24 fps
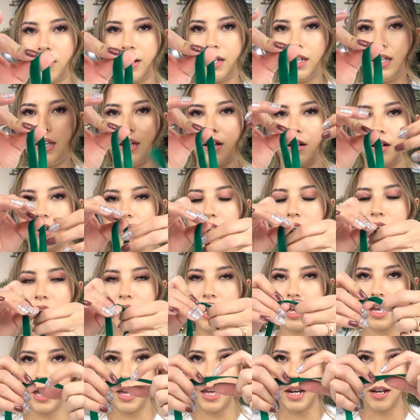right here.
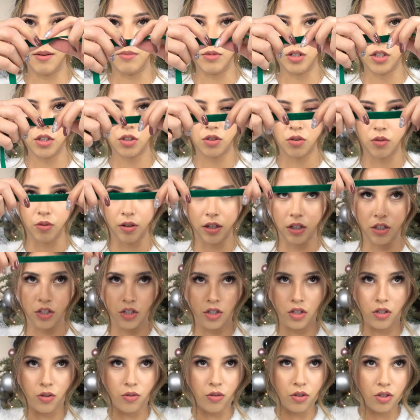And I'm just going
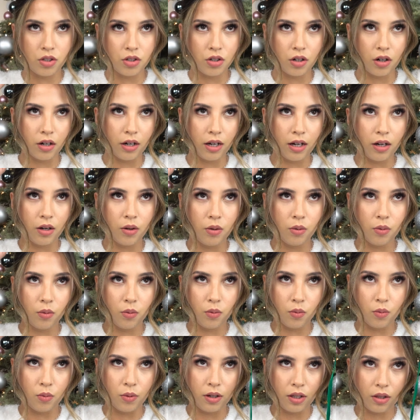to start out
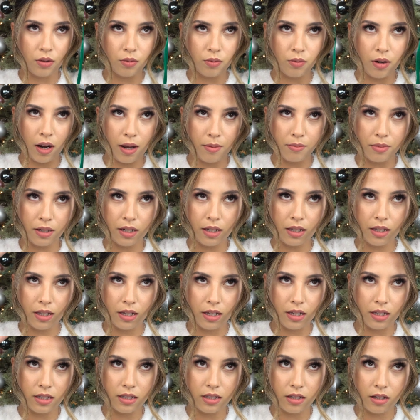with wrapping
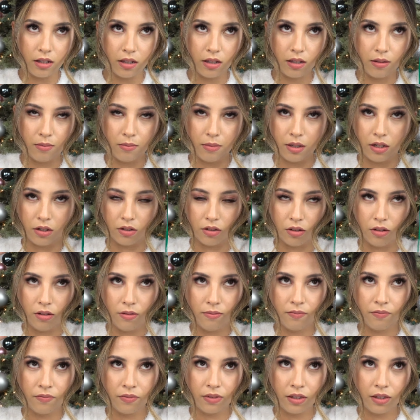the middle,